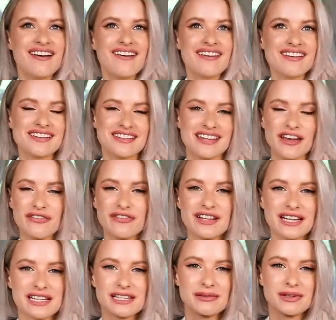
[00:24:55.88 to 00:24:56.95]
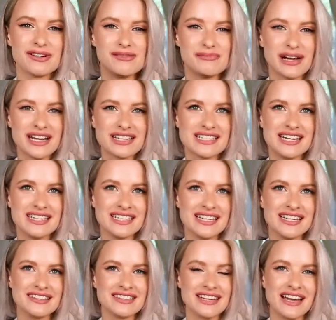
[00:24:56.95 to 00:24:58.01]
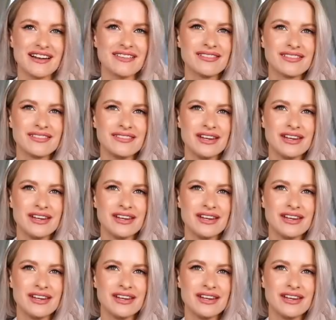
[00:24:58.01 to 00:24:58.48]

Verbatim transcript: Honestly, I feel like I'm going back ten years now.